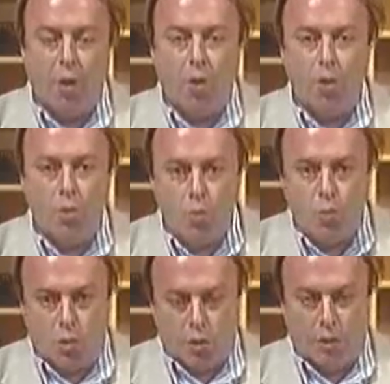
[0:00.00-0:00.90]
Who
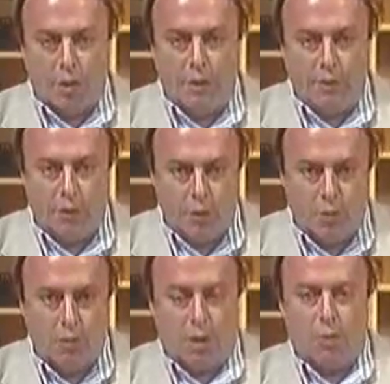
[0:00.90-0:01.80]
would, even at
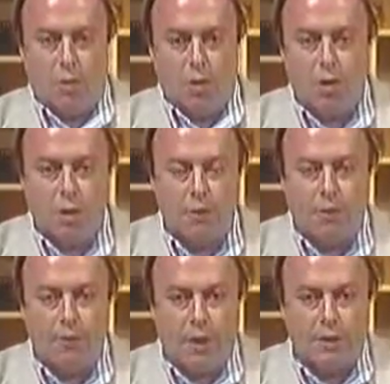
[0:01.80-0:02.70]
your network, have
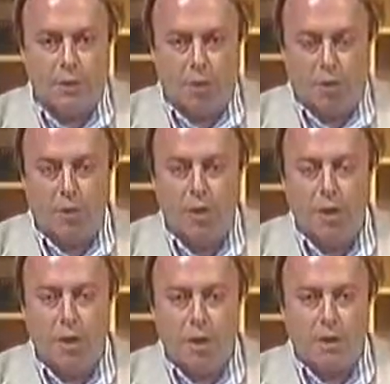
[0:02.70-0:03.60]
invited on
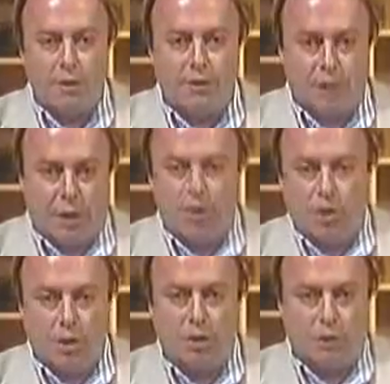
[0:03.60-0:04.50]
such a
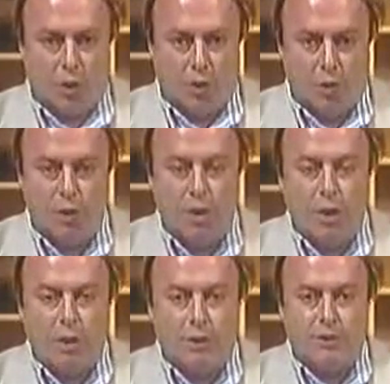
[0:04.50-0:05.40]
little toad
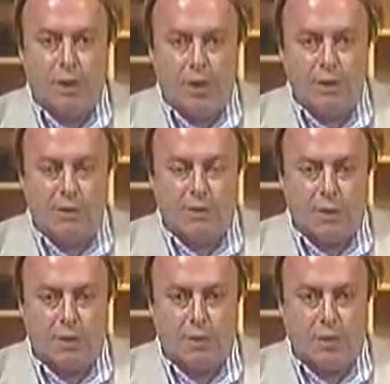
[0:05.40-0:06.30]
to tell us
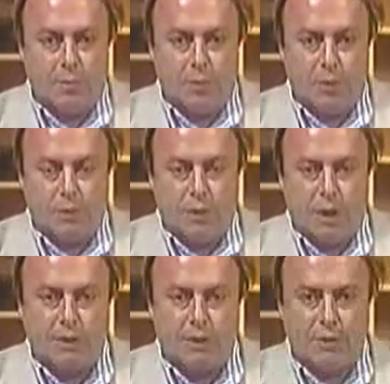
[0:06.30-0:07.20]
that the
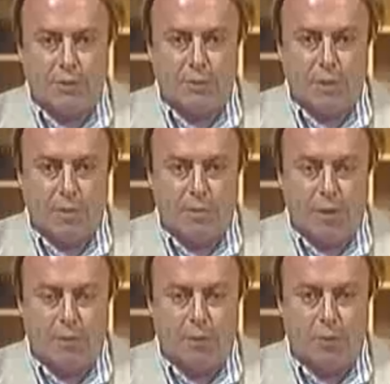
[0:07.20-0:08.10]
attacks of September the
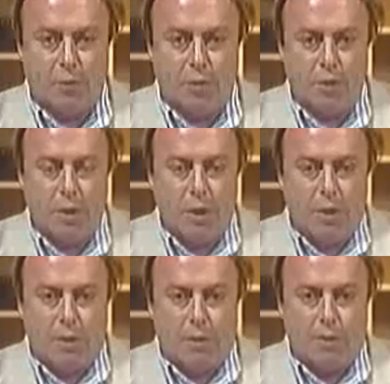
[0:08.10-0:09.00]
11th were
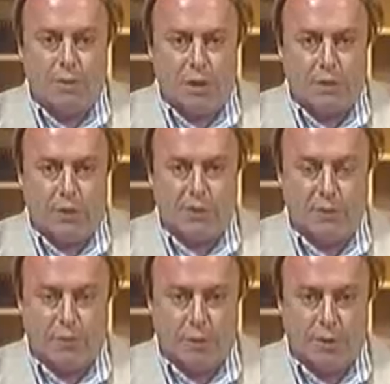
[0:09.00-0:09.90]
the result of our
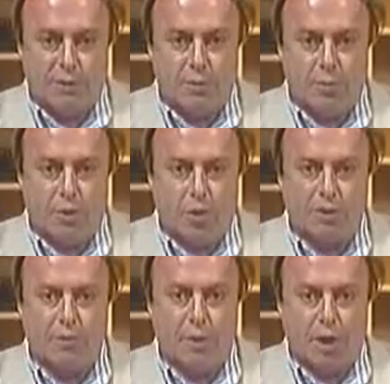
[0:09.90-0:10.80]
sinfulness and were
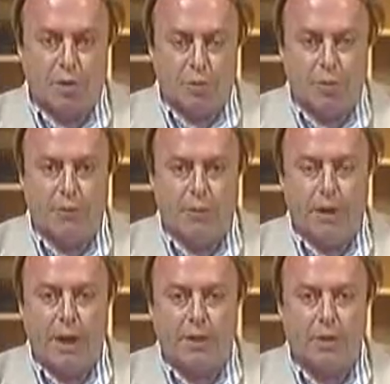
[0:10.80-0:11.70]
God's punishment if they
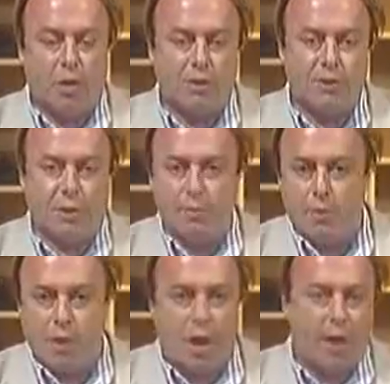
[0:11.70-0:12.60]
hadn't got some
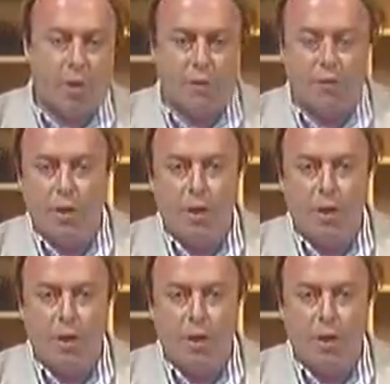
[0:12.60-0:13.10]
kind of